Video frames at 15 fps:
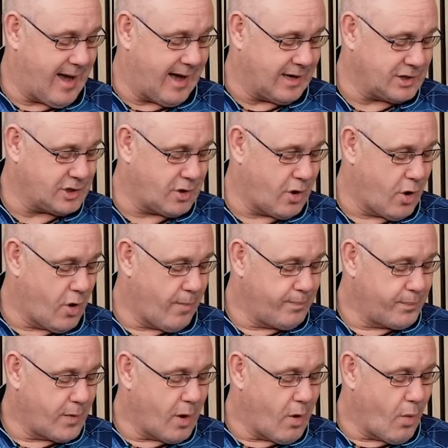asks,
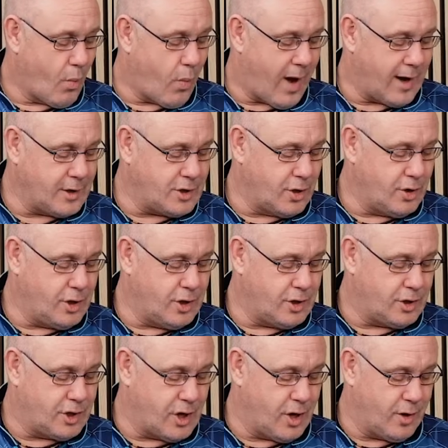why do you
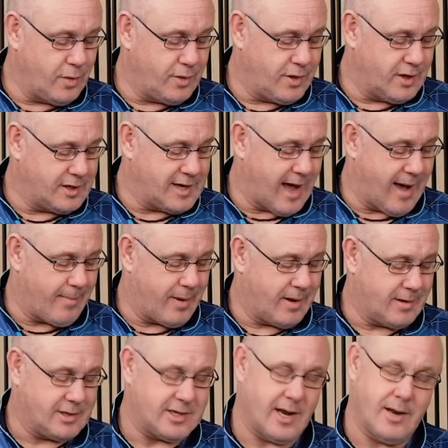do the dab
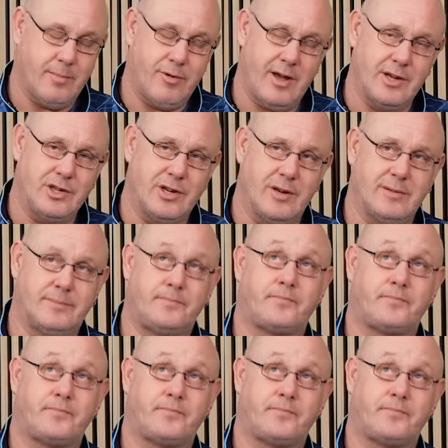celebration?